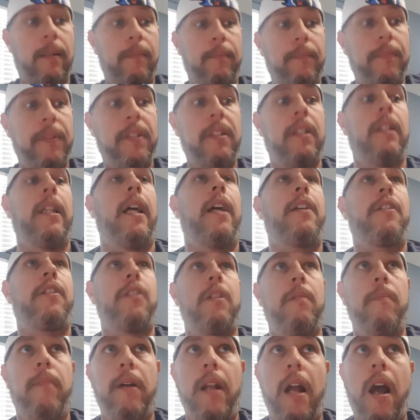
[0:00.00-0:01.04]

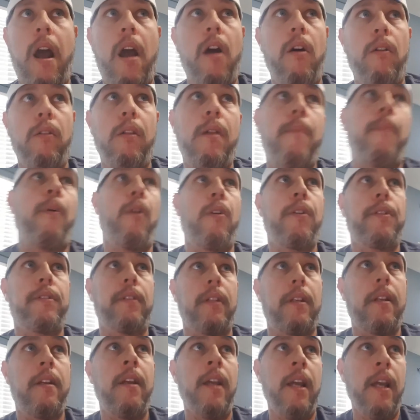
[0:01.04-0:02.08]
selection, but I only
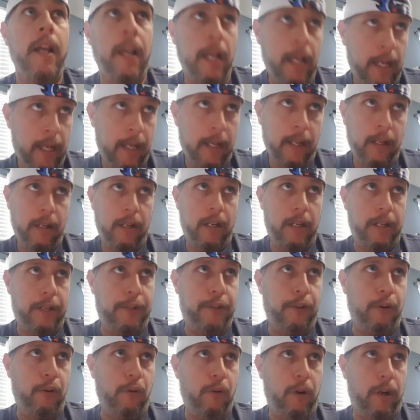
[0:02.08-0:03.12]
personally
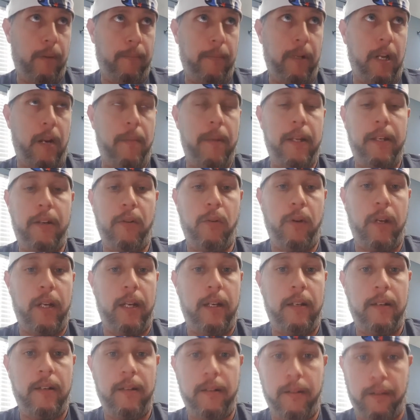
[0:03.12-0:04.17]
am going to be
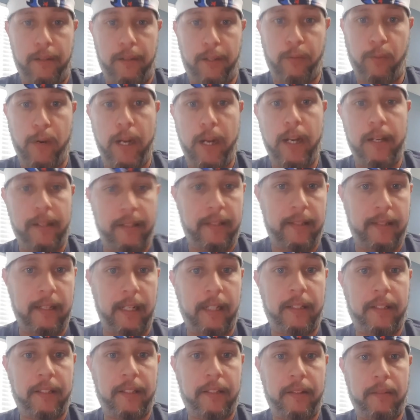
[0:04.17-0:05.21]
doing 3 and
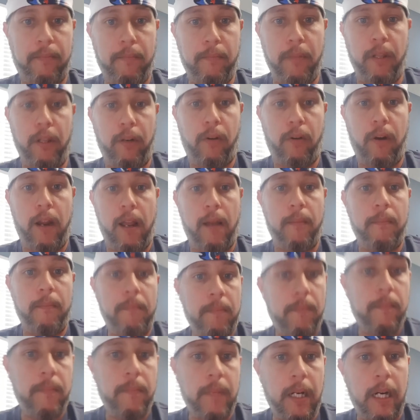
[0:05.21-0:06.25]
6 milligram
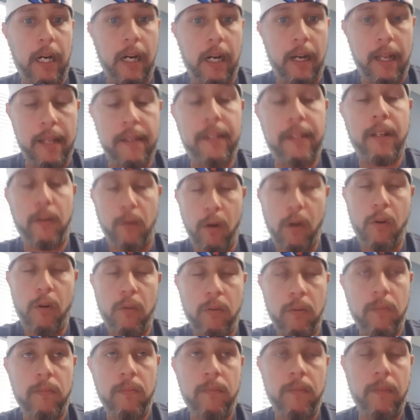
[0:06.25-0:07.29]
and 0
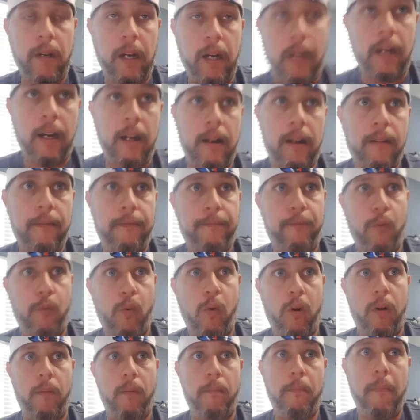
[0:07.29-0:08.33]

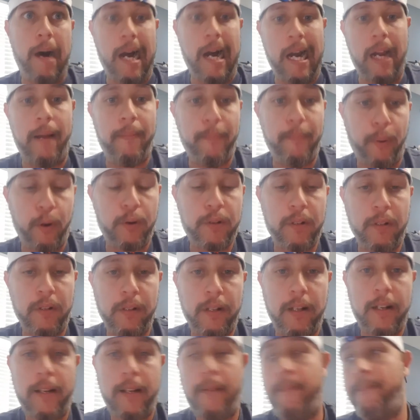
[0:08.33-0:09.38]
for my personal
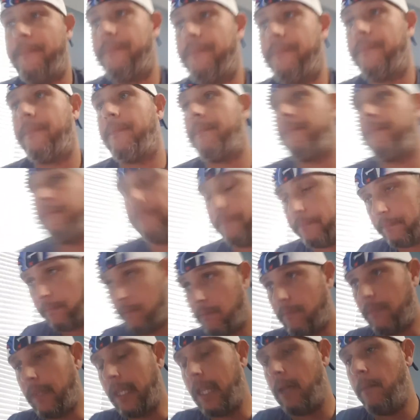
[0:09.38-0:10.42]
line.
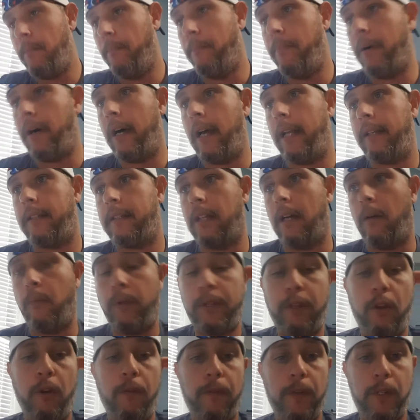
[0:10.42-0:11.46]
But
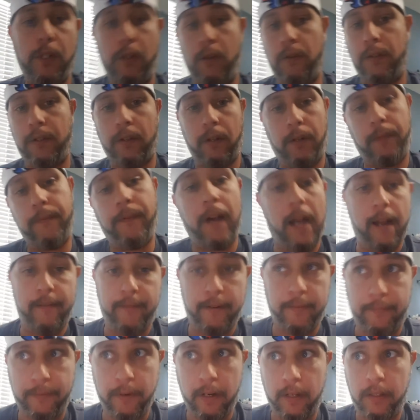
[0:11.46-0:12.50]
with Goofy Juice, there's 5
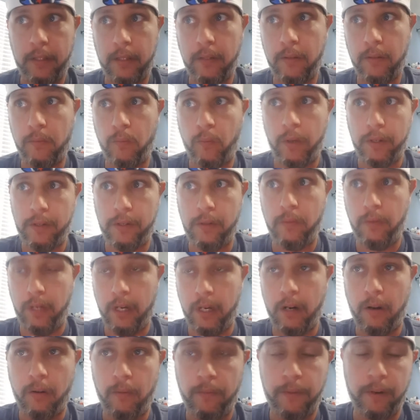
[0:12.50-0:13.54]
different
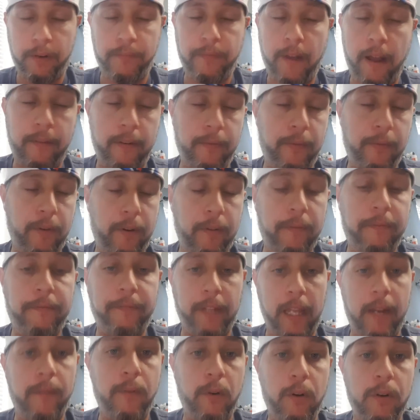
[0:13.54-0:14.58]
there's 5 different
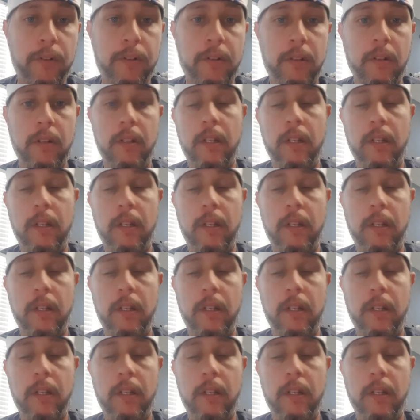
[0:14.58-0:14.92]
flavors,